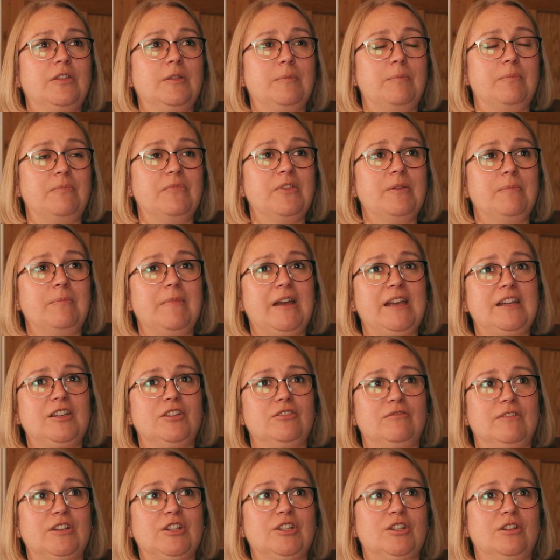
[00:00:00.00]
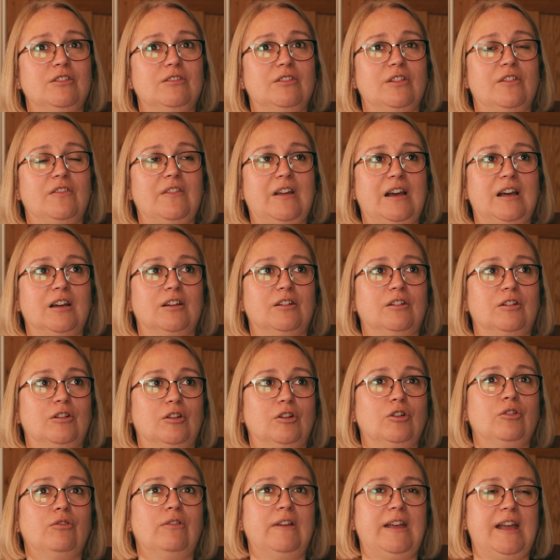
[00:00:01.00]
the major issue that
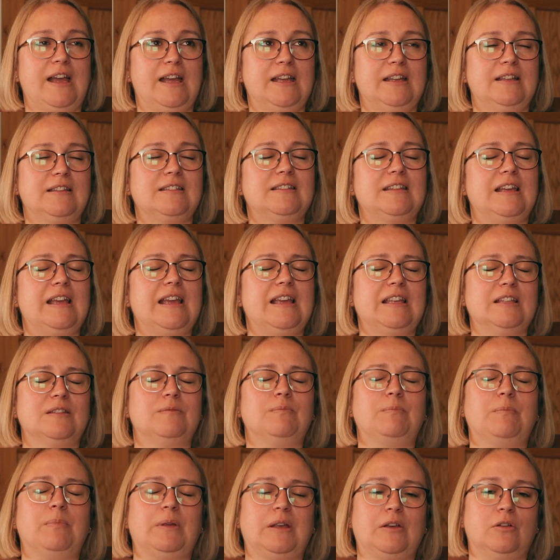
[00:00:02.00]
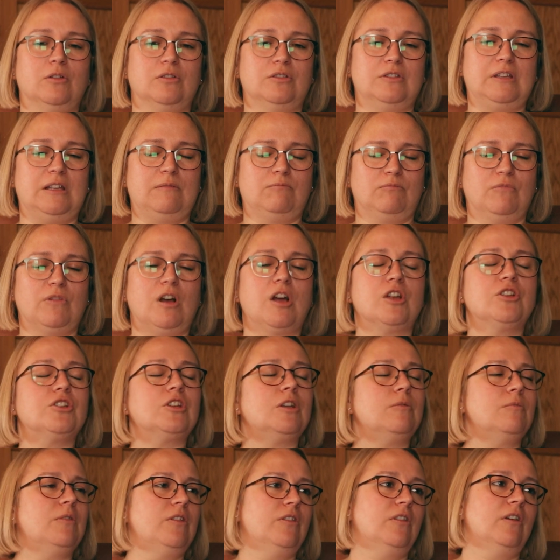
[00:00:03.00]
creates is because,
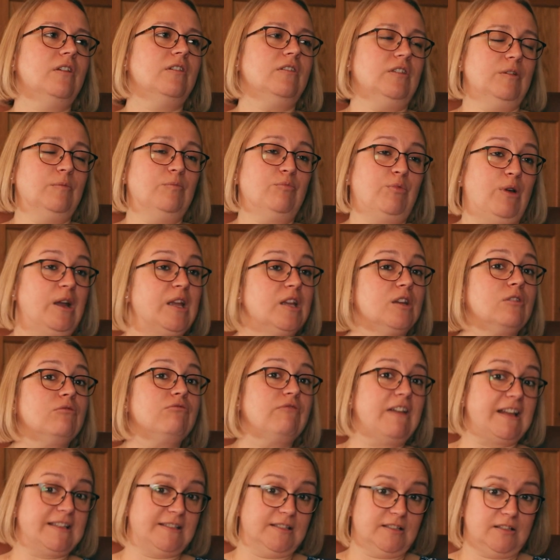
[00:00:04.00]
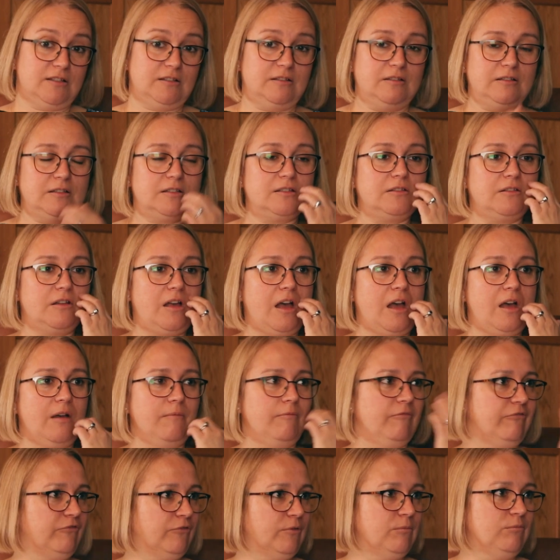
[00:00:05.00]
assuming that you break residence
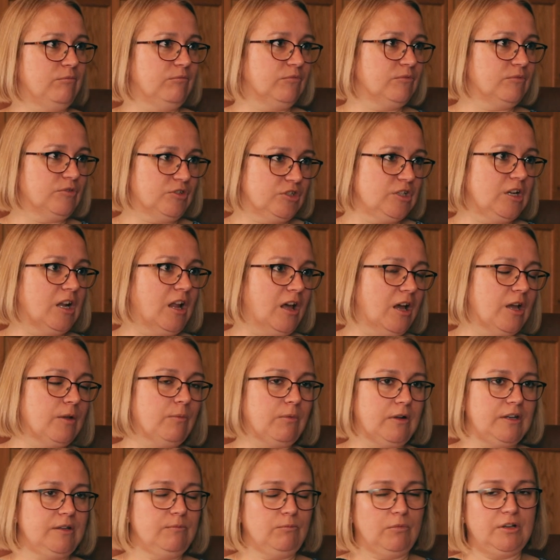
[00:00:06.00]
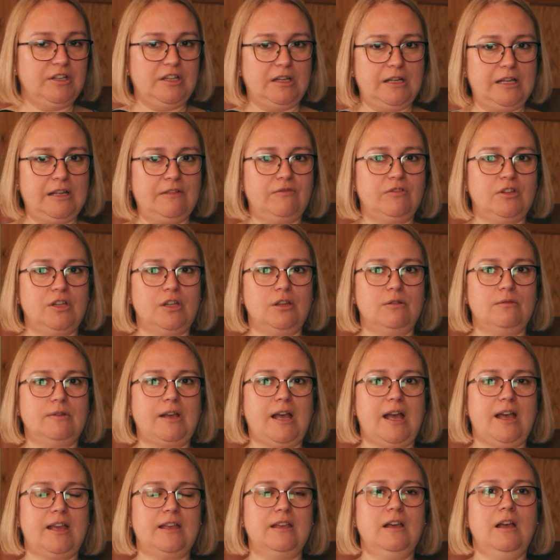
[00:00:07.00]
from July when you leave the
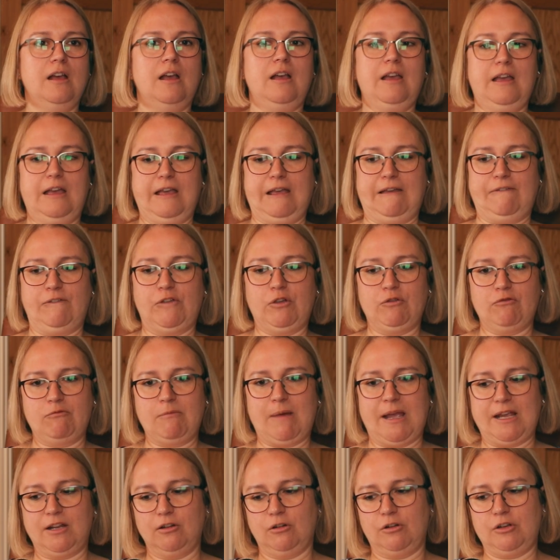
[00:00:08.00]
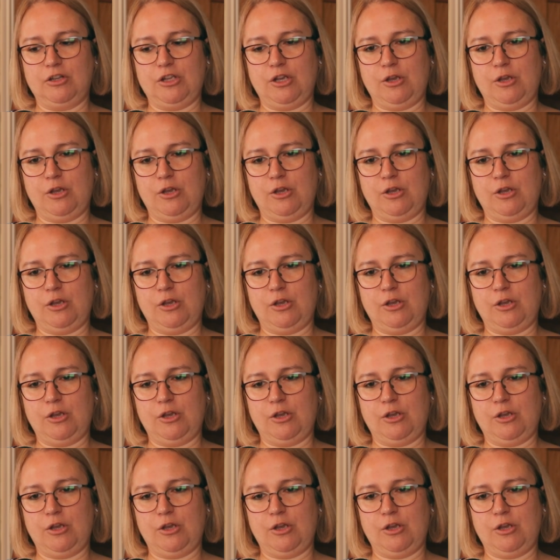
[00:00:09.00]
UK, if you remain on